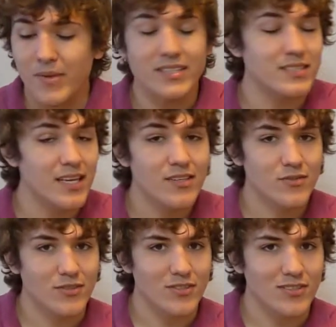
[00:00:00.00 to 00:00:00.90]
Insane
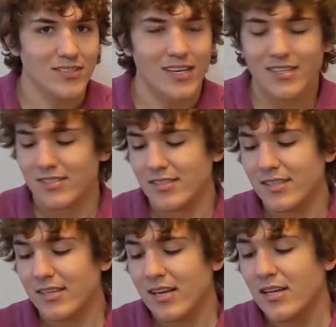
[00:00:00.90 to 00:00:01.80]
trilogy
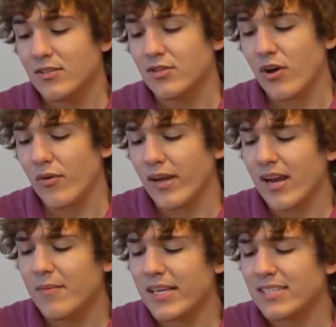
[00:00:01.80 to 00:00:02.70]
actually. So it kind
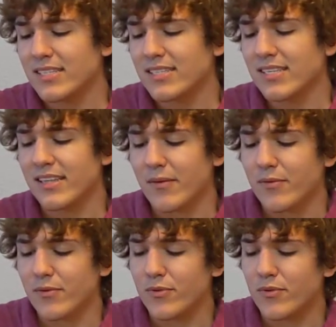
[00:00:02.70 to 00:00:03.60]
of makes sense that they
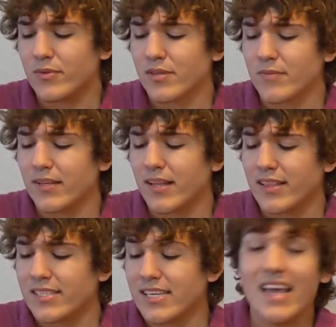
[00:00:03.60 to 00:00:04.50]
would do something like
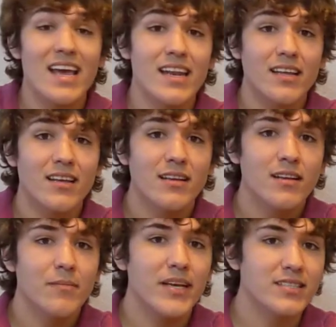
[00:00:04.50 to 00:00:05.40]
this, and
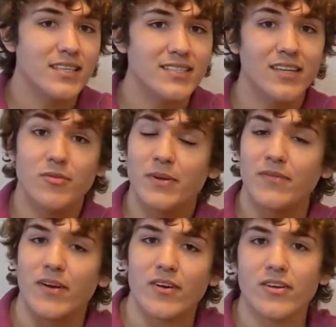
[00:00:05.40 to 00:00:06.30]
makes sense that it would be
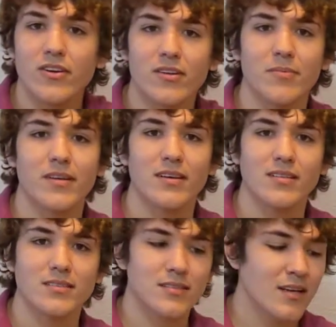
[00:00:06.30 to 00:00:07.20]
very good
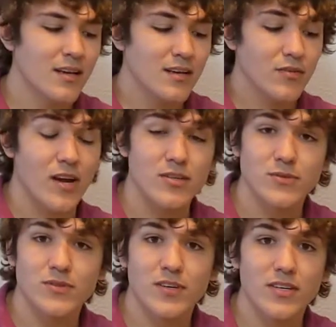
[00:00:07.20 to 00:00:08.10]
because Crash
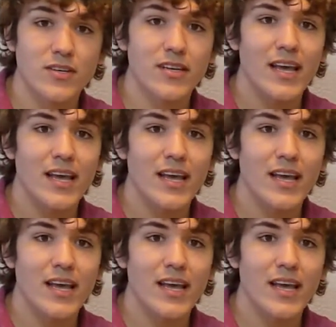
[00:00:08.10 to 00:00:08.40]
was very good